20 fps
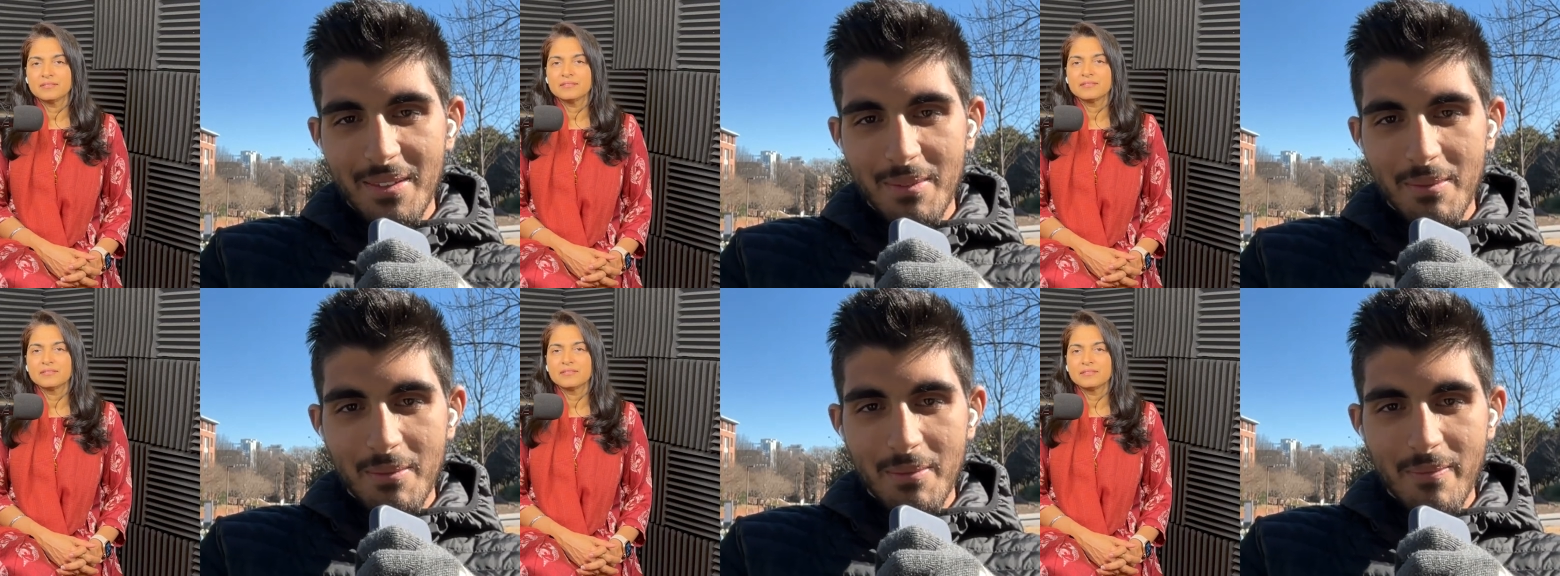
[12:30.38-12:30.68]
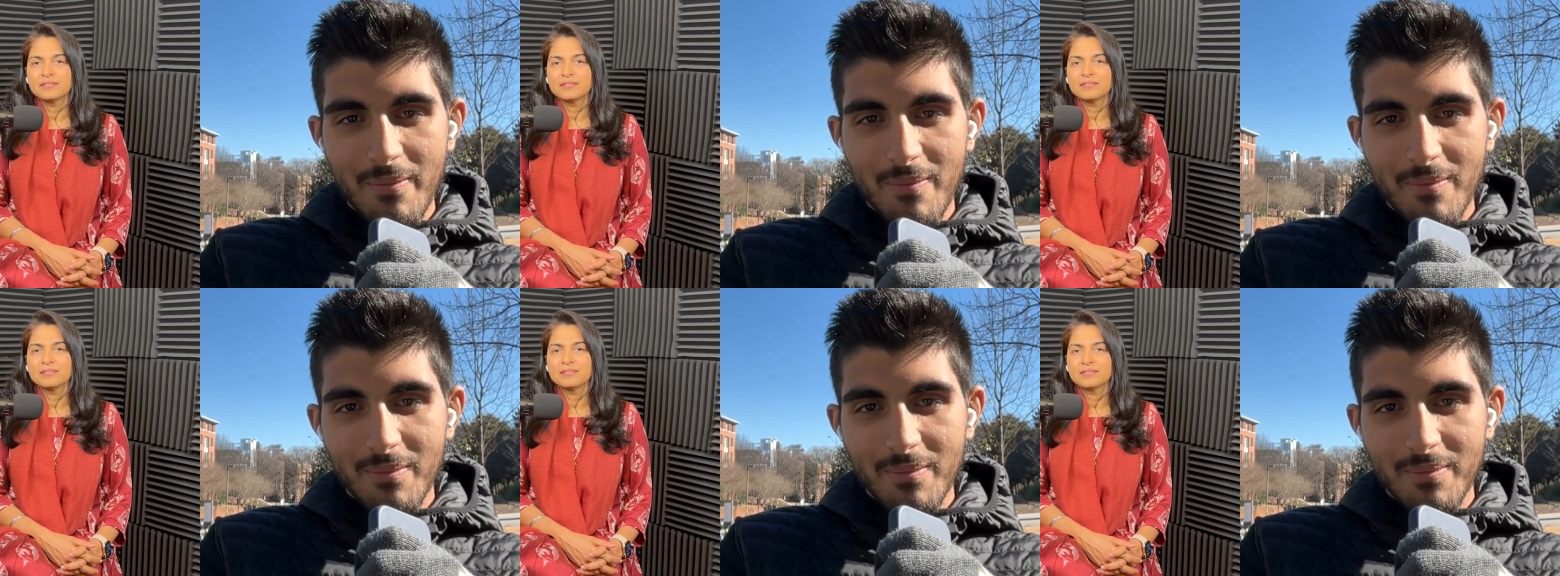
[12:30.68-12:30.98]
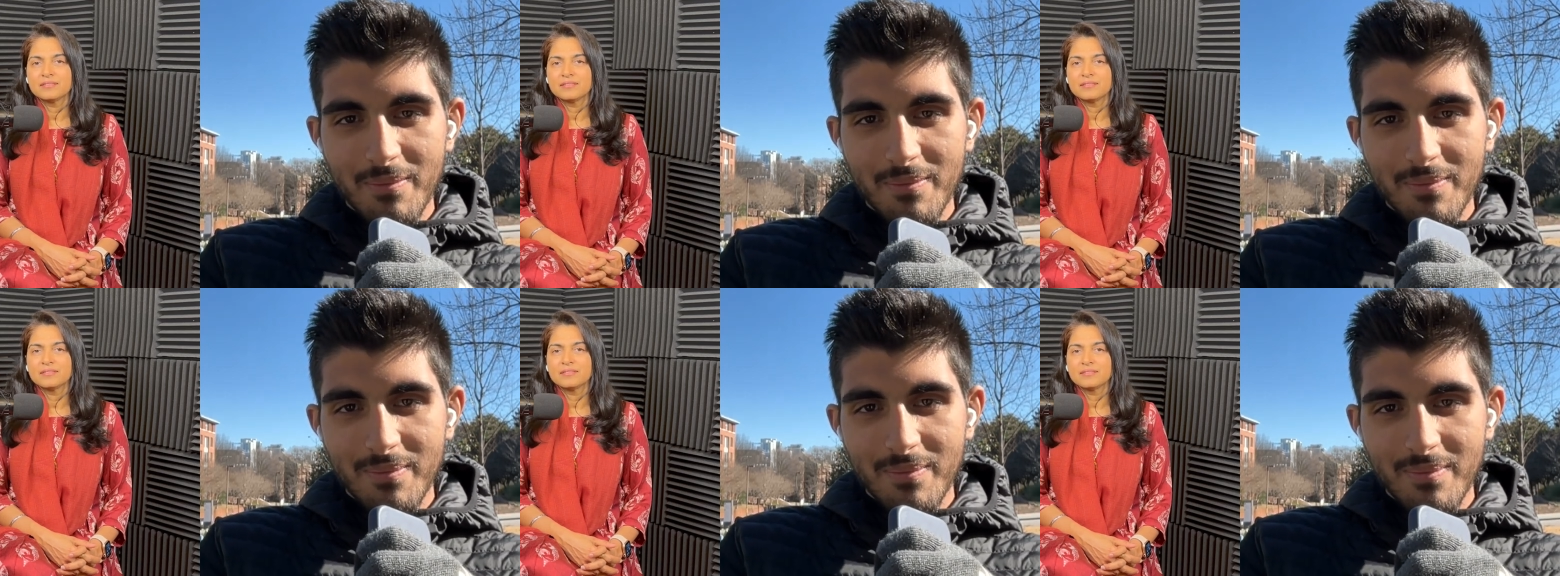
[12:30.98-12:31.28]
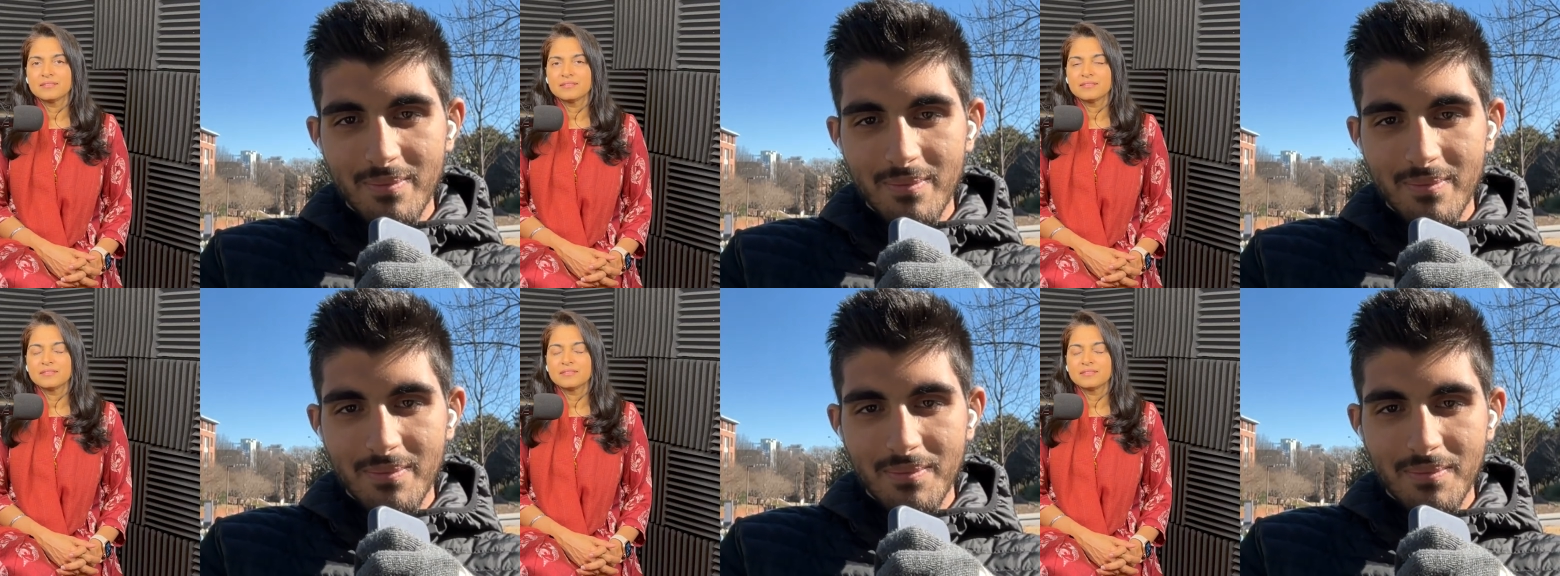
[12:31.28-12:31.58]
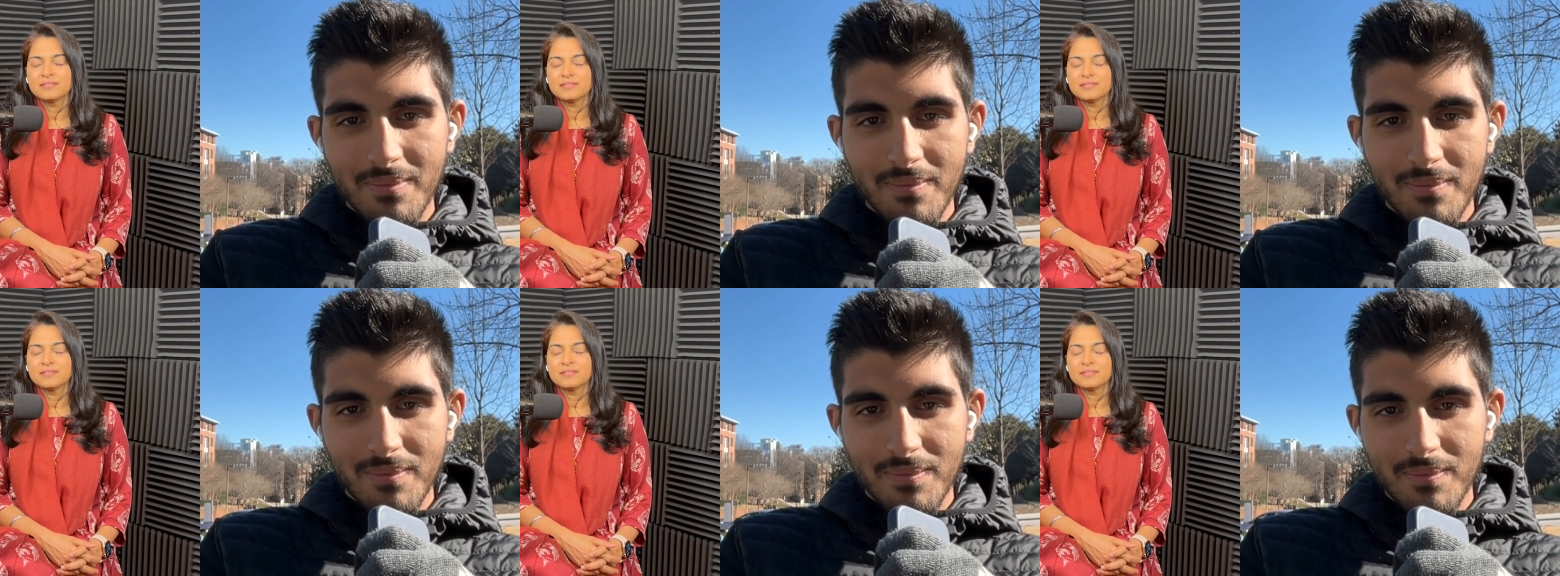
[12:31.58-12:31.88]

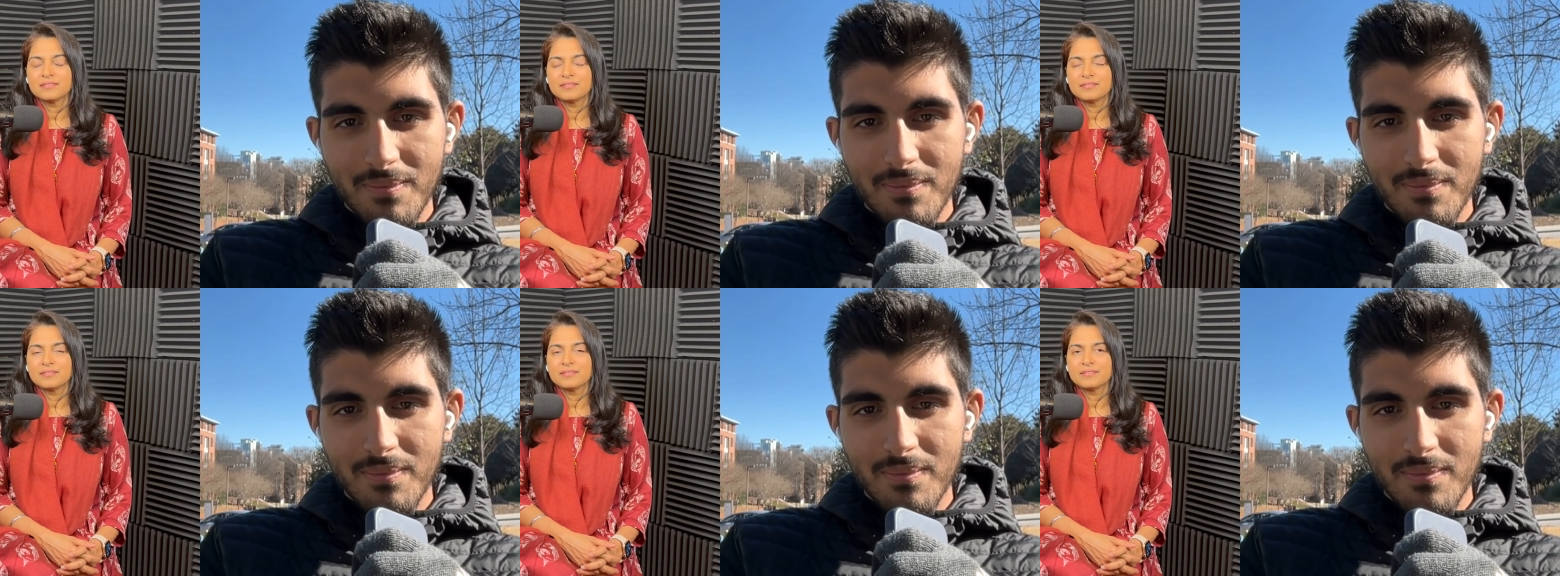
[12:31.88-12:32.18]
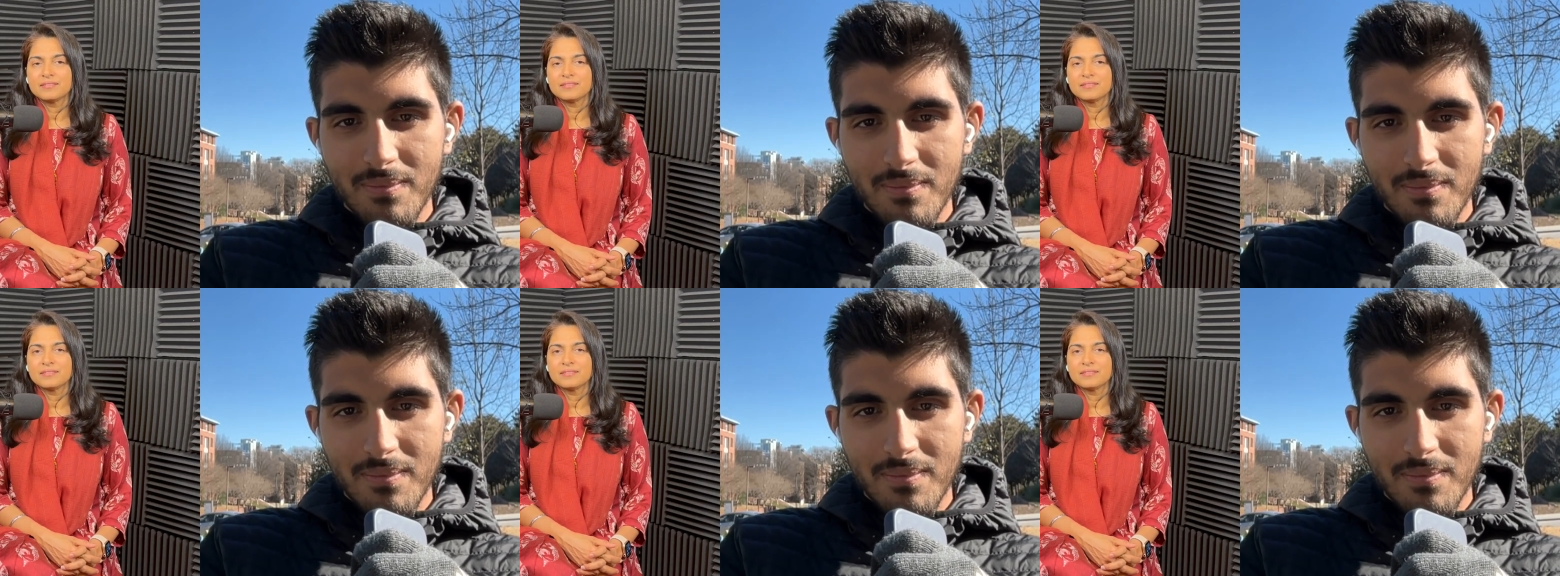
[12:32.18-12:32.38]
No one is speaking in this clip.